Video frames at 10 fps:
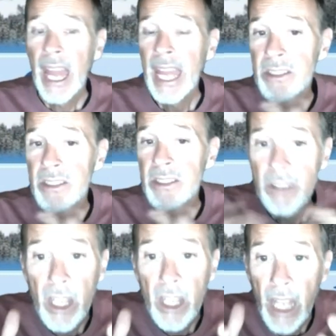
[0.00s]
And
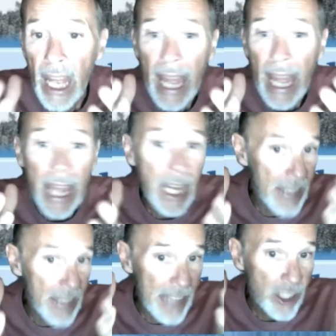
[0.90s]

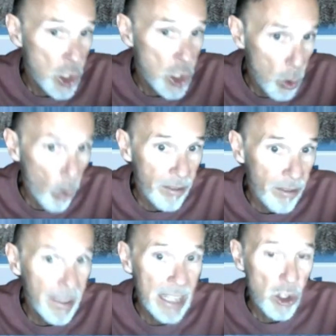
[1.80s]
that's a
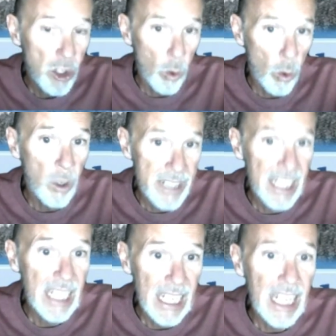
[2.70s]
sure
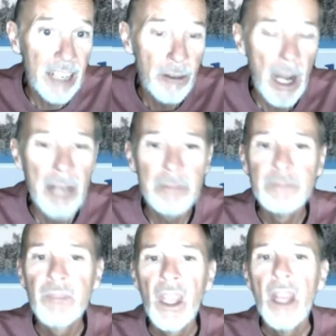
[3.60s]
ticket in, right?
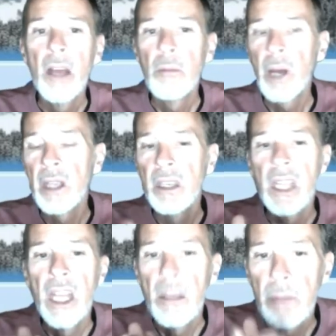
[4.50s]
But
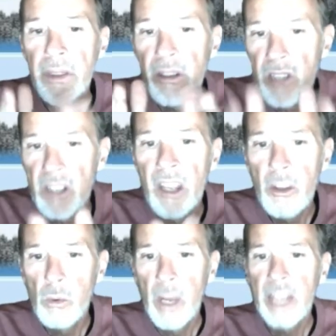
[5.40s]
there's
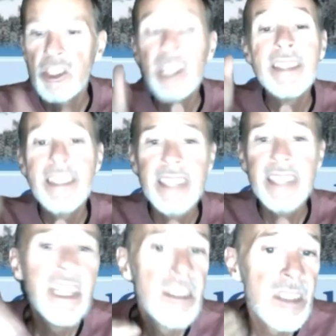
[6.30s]
another way. Jesus
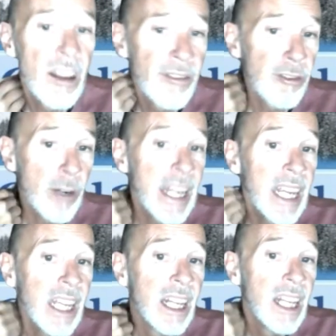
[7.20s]
is a
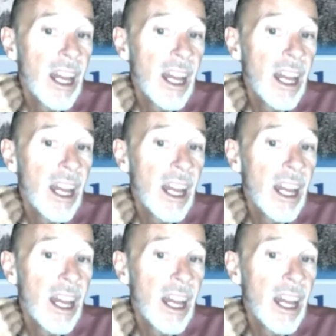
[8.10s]
free